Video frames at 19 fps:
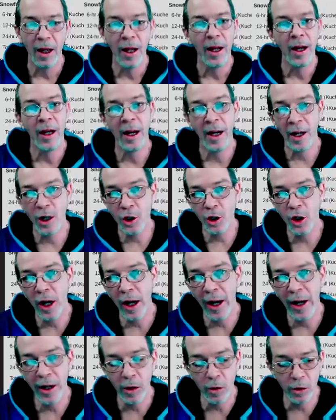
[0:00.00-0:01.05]
And here's your
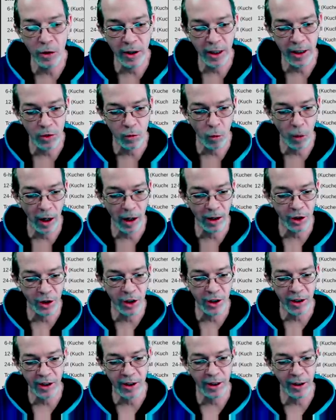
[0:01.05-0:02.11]
angles as well as you
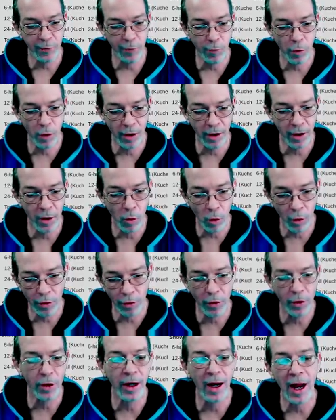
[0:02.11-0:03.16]
can see for
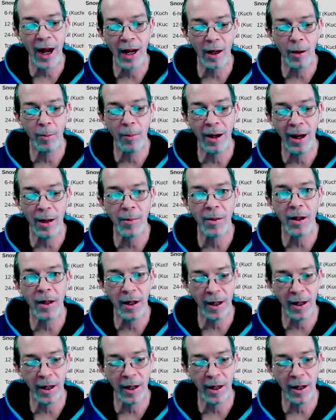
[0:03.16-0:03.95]
northern Alabama